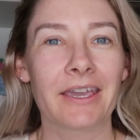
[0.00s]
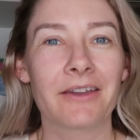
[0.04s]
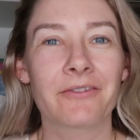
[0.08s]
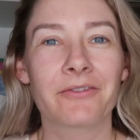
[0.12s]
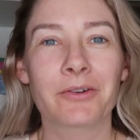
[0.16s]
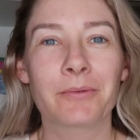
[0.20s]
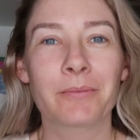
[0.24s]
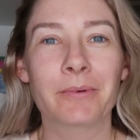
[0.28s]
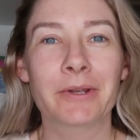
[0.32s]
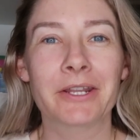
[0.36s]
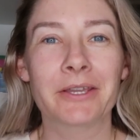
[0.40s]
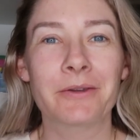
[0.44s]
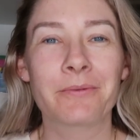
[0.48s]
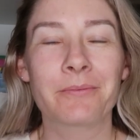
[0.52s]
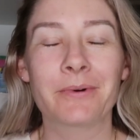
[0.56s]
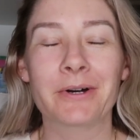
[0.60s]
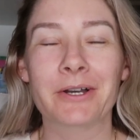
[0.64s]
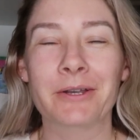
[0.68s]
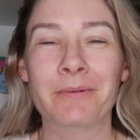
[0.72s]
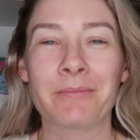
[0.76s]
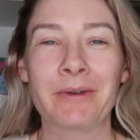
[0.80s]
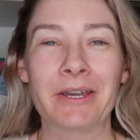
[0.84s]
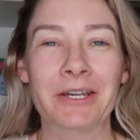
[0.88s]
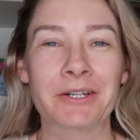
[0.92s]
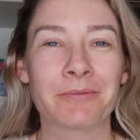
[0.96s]
Hey everybody,
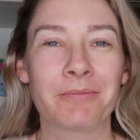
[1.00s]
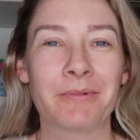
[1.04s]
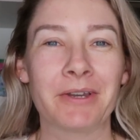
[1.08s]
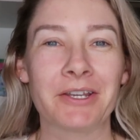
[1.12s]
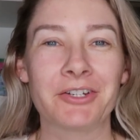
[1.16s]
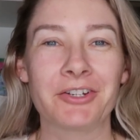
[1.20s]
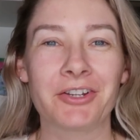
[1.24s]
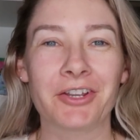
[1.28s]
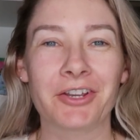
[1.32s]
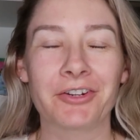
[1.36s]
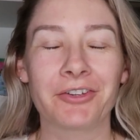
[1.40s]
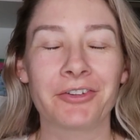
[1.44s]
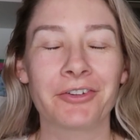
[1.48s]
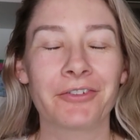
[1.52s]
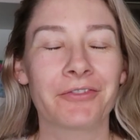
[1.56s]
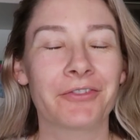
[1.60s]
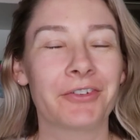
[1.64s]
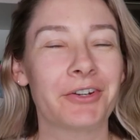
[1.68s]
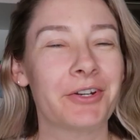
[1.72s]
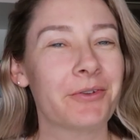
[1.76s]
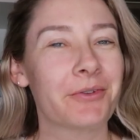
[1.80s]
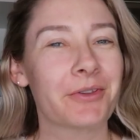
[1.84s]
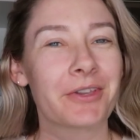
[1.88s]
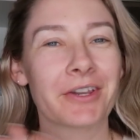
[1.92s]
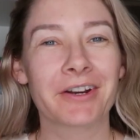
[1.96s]
welcome back to my channel. If
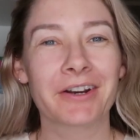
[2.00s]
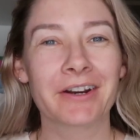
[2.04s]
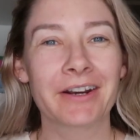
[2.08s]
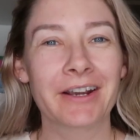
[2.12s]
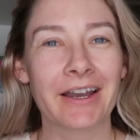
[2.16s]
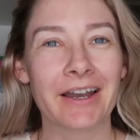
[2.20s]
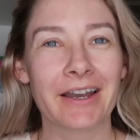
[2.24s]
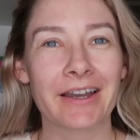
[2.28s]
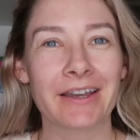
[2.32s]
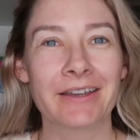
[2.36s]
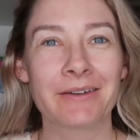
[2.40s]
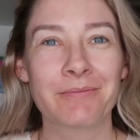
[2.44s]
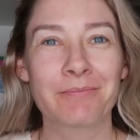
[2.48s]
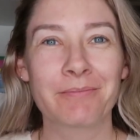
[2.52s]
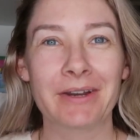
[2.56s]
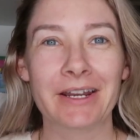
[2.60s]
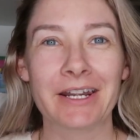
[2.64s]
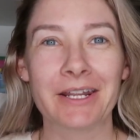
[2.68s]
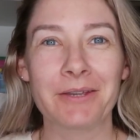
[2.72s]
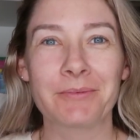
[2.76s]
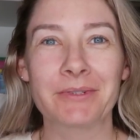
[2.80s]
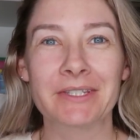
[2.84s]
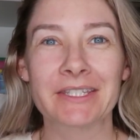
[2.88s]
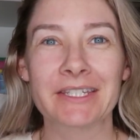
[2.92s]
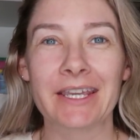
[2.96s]
you're new here, hi,
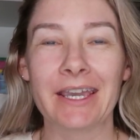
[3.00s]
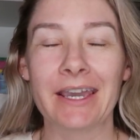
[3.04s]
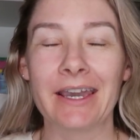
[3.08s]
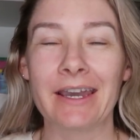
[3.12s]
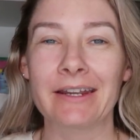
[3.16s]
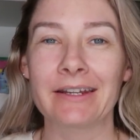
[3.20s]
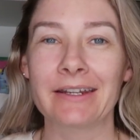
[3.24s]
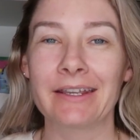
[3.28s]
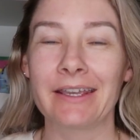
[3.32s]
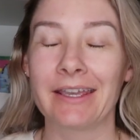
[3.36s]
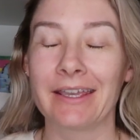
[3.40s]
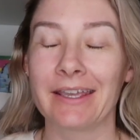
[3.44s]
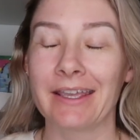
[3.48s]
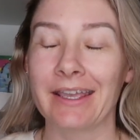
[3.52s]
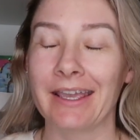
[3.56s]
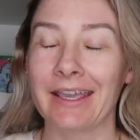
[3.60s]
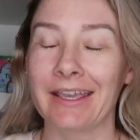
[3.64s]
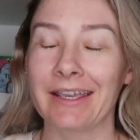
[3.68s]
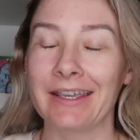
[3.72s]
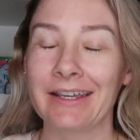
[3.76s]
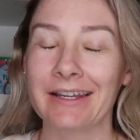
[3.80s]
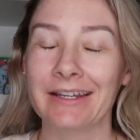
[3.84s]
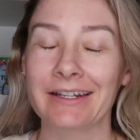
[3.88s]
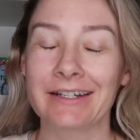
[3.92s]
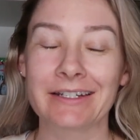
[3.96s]
my name is Kat.
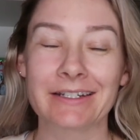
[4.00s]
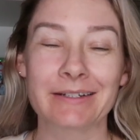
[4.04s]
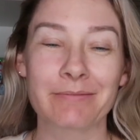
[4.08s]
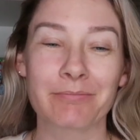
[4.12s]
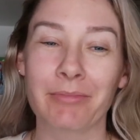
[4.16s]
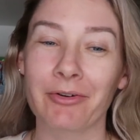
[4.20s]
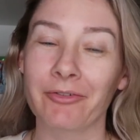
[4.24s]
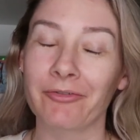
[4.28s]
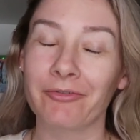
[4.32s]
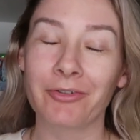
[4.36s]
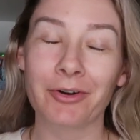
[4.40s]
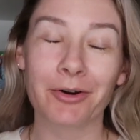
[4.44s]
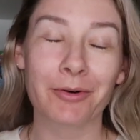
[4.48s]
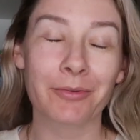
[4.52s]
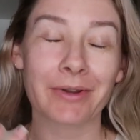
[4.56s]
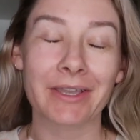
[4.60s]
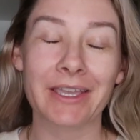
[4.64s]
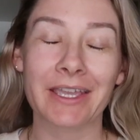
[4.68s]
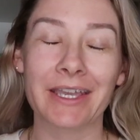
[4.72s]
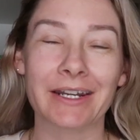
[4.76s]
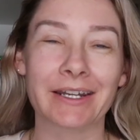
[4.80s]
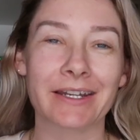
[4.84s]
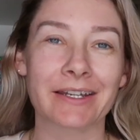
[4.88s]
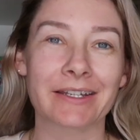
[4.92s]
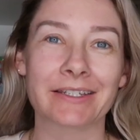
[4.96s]
And before
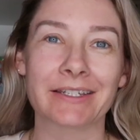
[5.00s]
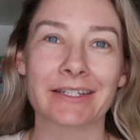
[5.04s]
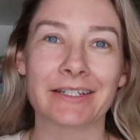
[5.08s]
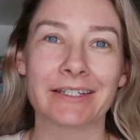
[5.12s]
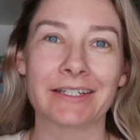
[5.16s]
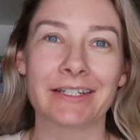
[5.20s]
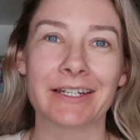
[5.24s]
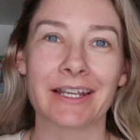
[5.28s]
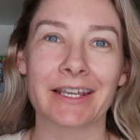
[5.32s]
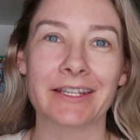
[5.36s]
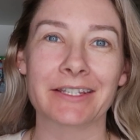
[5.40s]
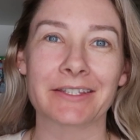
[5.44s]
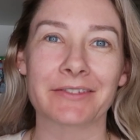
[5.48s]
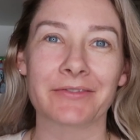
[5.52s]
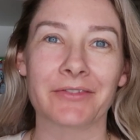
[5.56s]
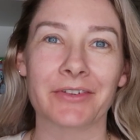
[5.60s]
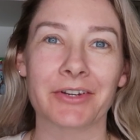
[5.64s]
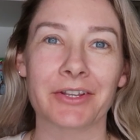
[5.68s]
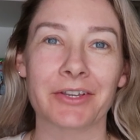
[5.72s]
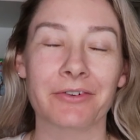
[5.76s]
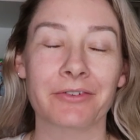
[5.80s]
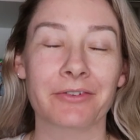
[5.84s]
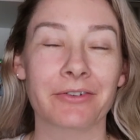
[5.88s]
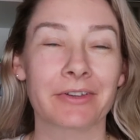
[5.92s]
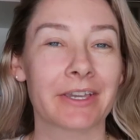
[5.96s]
we get into today's
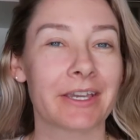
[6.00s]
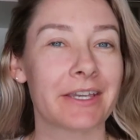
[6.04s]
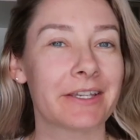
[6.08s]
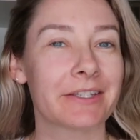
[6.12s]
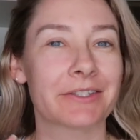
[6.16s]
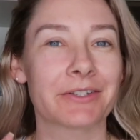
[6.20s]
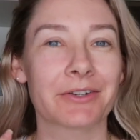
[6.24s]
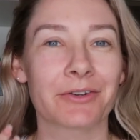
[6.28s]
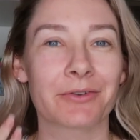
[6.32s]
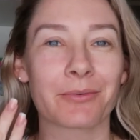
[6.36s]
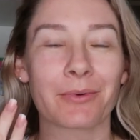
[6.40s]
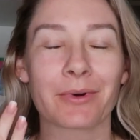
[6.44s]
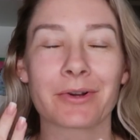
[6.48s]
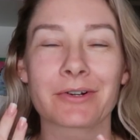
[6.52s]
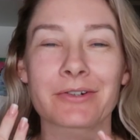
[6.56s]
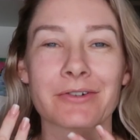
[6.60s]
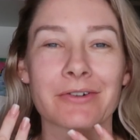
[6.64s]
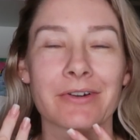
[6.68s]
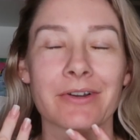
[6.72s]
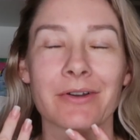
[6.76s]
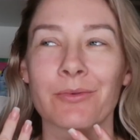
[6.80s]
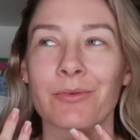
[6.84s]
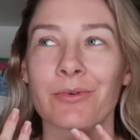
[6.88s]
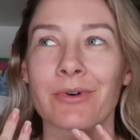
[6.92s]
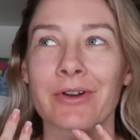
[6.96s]
video, in case you're
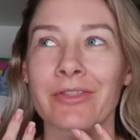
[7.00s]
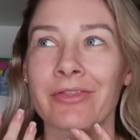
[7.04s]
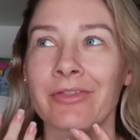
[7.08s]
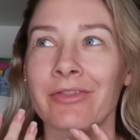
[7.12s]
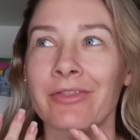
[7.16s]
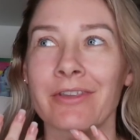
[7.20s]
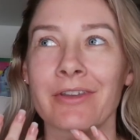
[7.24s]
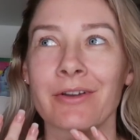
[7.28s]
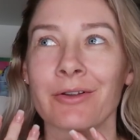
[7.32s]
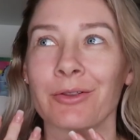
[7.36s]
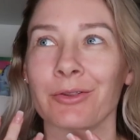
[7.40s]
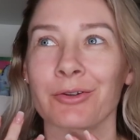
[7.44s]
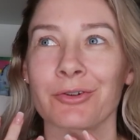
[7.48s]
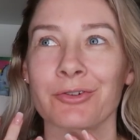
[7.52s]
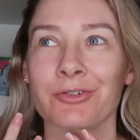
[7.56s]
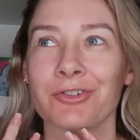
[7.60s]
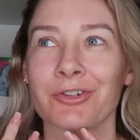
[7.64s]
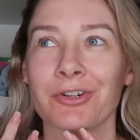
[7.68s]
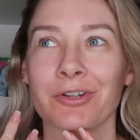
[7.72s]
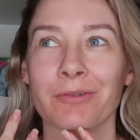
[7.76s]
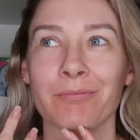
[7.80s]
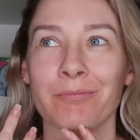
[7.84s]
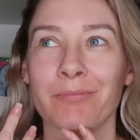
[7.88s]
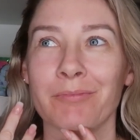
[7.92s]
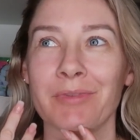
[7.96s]
wondering what in the
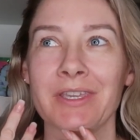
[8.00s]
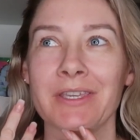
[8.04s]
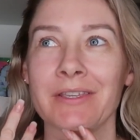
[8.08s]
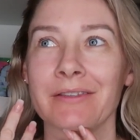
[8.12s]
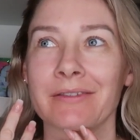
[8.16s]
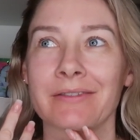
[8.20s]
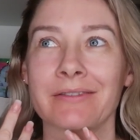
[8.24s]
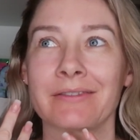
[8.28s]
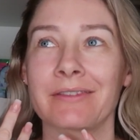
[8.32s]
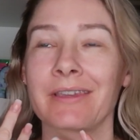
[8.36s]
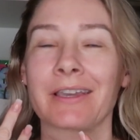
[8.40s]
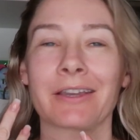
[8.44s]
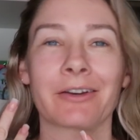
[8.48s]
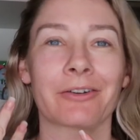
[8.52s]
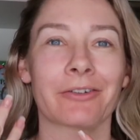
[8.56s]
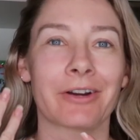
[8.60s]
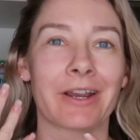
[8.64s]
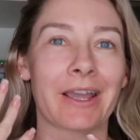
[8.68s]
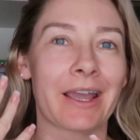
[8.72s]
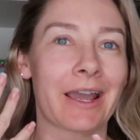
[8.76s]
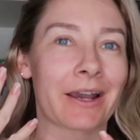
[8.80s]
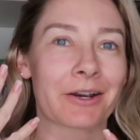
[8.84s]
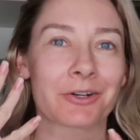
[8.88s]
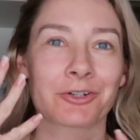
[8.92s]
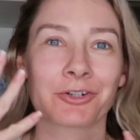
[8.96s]
allergic bee sting
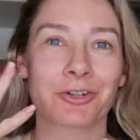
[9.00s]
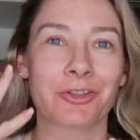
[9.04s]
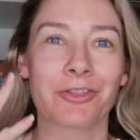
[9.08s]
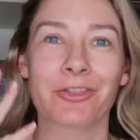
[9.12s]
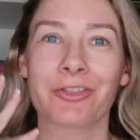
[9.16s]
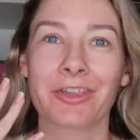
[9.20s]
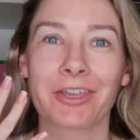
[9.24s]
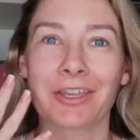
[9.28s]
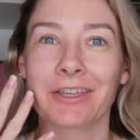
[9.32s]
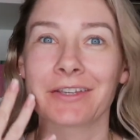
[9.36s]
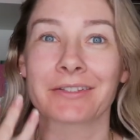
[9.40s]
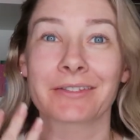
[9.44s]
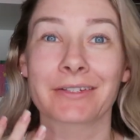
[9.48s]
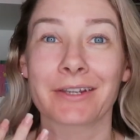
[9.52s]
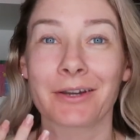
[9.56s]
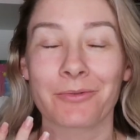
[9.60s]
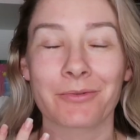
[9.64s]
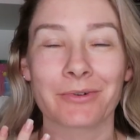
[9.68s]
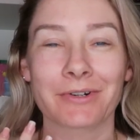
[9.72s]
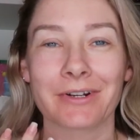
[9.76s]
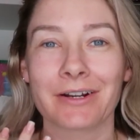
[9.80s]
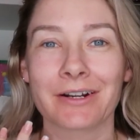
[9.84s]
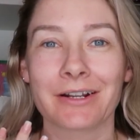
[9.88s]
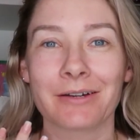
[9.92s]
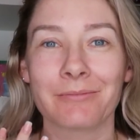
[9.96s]
reaction thing is
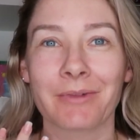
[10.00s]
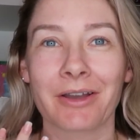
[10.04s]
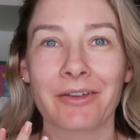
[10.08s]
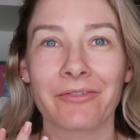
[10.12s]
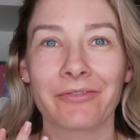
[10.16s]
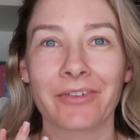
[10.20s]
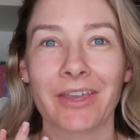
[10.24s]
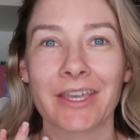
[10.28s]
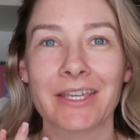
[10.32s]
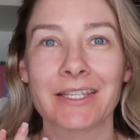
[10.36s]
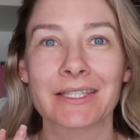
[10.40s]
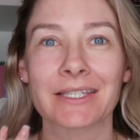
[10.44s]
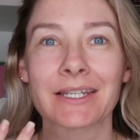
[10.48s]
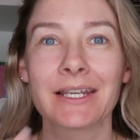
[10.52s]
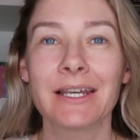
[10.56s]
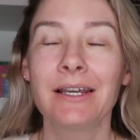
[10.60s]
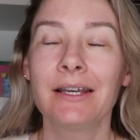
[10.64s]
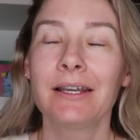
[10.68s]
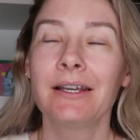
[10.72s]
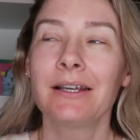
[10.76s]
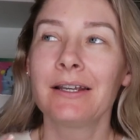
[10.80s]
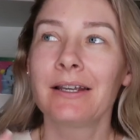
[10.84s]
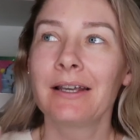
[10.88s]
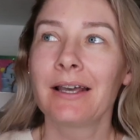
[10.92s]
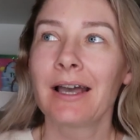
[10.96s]
going on my face,
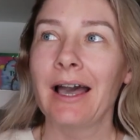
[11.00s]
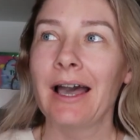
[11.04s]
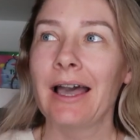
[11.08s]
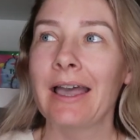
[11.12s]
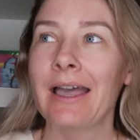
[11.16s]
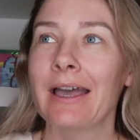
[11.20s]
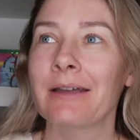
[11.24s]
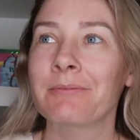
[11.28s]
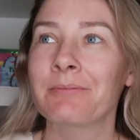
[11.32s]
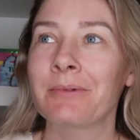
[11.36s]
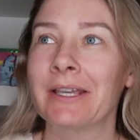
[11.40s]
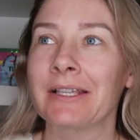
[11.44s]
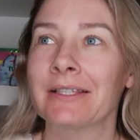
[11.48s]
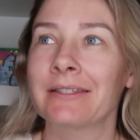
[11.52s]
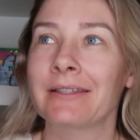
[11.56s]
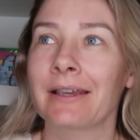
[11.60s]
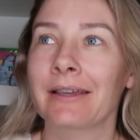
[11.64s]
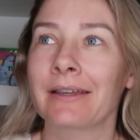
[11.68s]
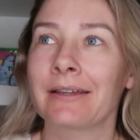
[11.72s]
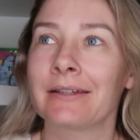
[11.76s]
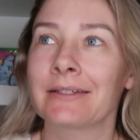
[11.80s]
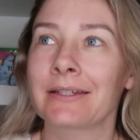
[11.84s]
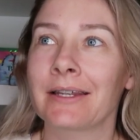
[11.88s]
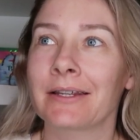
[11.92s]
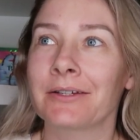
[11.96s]
I had my
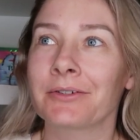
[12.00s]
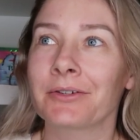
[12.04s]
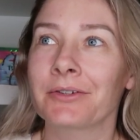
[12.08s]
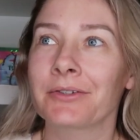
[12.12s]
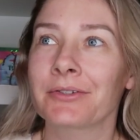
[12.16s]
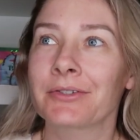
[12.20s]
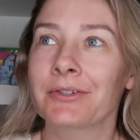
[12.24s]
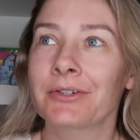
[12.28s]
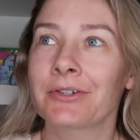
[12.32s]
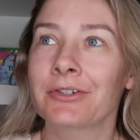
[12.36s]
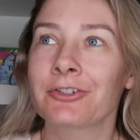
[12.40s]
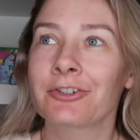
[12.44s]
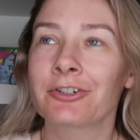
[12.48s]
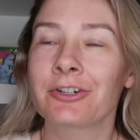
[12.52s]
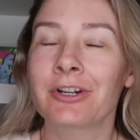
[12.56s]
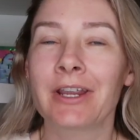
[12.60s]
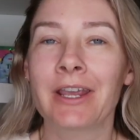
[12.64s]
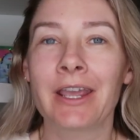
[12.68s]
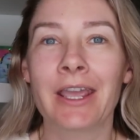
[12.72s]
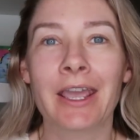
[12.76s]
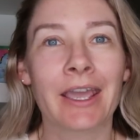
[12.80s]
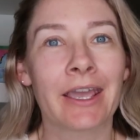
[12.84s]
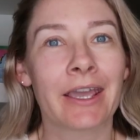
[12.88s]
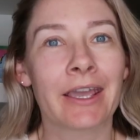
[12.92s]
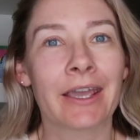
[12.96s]
second dental
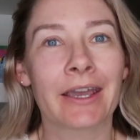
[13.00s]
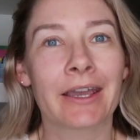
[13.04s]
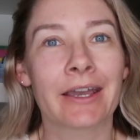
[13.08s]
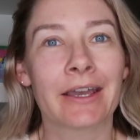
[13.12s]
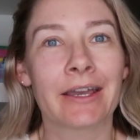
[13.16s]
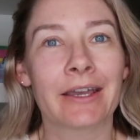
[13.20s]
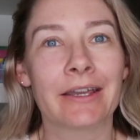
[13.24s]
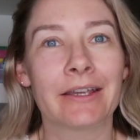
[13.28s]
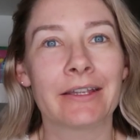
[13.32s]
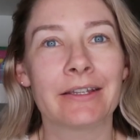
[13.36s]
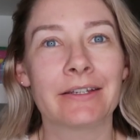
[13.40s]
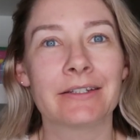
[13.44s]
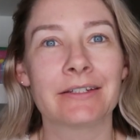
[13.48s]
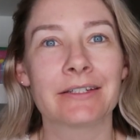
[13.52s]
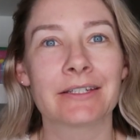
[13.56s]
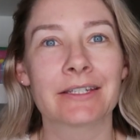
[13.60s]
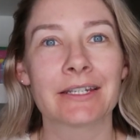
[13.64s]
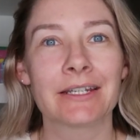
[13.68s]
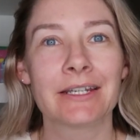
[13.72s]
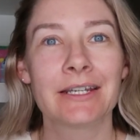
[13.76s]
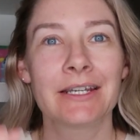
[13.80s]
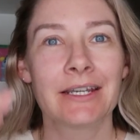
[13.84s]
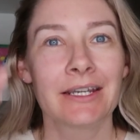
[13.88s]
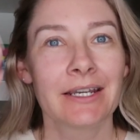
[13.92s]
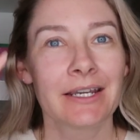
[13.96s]
surgery and